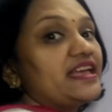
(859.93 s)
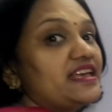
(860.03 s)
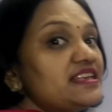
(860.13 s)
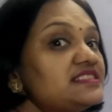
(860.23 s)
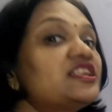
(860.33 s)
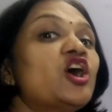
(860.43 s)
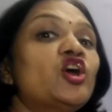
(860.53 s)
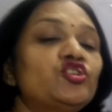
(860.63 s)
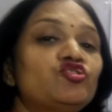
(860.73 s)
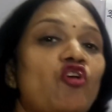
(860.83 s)
is
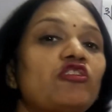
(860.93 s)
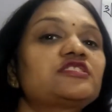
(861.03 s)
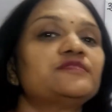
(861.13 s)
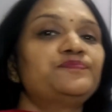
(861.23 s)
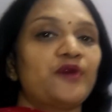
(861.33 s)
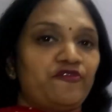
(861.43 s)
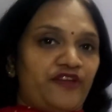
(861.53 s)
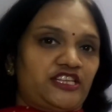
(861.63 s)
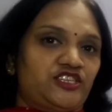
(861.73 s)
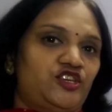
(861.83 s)
not a
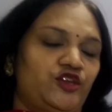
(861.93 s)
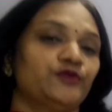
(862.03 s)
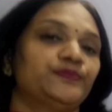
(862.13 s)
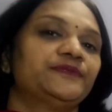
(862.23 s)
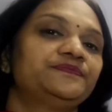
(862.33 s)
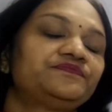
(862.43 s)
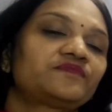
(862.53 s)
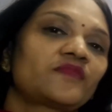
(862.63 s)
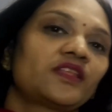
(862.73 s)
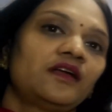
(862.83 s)
perfect cube.
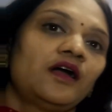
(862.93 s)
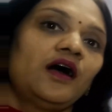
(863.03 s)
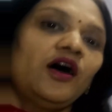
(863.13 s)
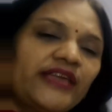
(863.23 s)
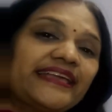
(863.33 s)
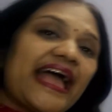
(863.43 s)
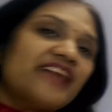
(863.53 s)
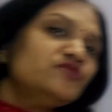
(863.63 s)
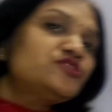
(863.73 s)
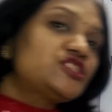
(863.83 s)
Okay,
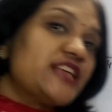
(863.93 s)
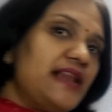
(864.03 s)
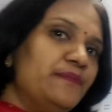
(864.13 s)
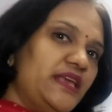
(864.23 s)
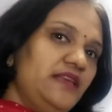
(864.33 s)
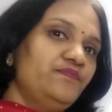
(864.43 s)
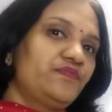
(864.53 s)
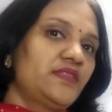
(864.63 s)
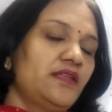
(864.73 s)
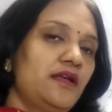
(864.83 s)
can you tell me
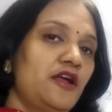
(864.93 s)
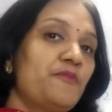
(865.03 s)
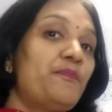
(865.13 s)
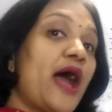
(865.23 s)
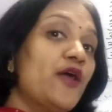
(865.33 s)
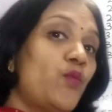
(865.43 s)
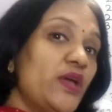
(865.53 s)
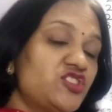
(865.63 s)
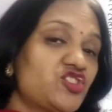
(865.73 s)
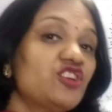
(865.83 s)
by
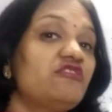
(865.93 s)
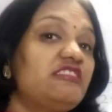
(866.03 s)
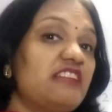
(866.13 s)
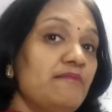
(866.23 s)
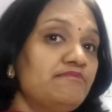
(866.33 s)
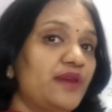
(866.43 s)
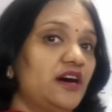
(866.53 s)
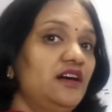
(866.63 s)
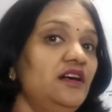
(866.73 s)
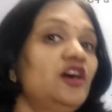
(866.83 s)
which
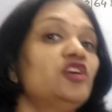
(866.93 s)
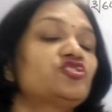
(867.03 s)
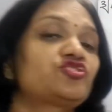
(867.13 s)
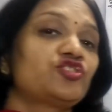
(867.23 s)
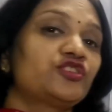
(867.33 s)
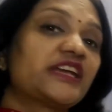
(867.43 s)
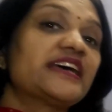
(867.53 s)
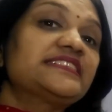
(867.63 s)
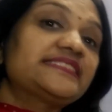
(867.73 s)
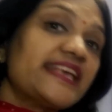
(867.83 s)
number should
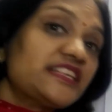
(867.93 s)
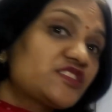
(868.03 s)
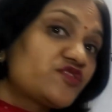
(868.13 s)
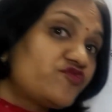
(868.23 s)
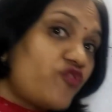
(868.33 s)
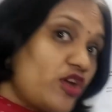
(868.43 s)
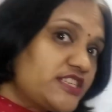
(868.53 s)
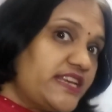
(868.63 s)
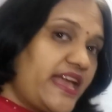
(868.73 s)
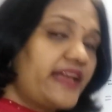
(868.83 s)

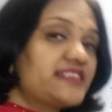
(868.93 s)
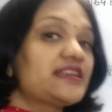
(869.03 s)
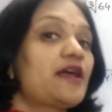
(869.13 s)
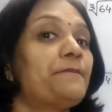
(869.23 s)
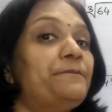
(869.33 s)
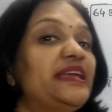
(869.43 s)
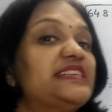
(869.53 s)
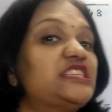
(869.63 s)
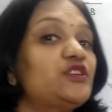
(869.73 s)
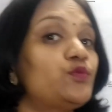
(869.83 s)
648
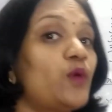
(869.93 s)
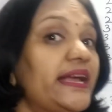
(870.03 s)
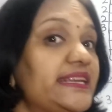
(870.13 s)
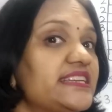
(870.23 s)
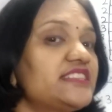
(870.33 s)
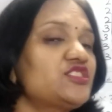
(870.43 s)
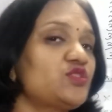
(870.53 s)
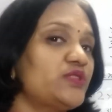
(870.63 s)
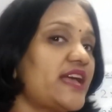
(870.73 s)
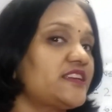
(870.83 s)
be divided
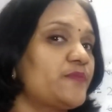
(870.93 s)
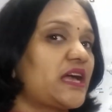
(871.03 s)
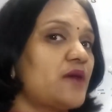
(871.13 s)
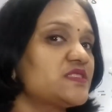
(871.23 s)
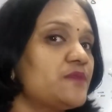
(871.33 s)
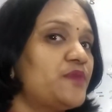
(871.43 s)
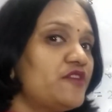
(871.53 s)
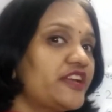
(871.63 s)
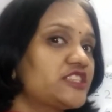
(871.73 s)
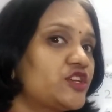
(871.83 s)
so that it becomes a
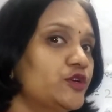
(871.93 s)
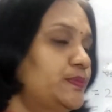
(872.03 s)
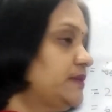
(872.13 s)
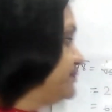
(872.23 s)
perfect cube?